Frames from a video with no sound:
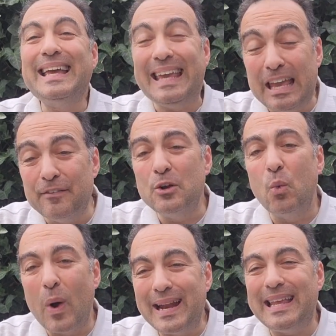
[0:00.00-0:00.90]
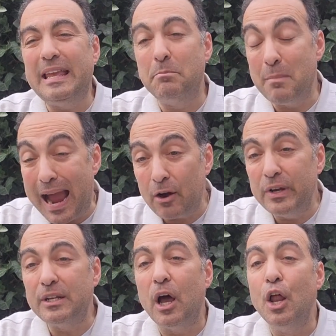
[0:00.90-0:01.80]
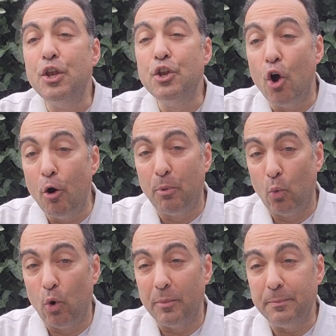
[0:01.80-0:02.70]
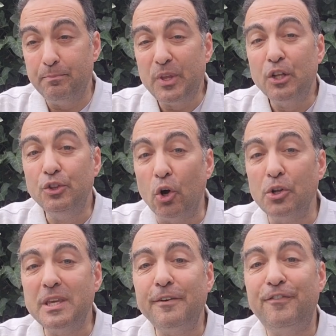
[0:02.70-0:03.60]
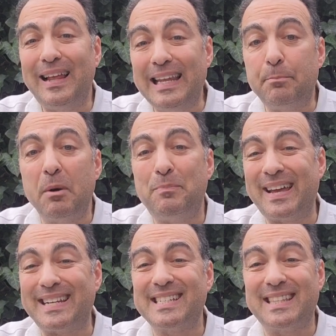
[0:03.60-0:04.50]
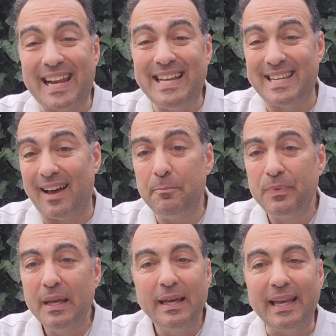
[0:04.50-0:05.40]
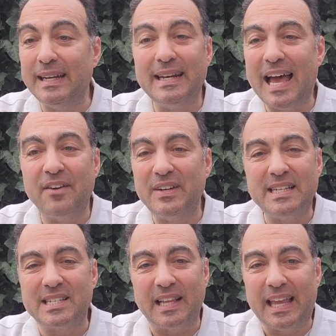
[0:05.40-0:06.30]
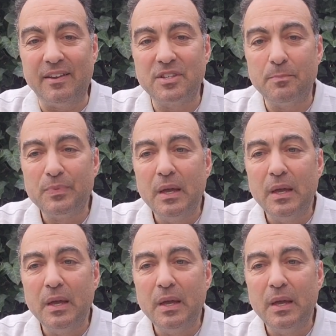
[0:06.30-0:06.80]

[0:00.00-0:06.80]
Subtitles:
Even when he married a noblewoman, Doña Felipa Perestrella, he didn't have any slaves.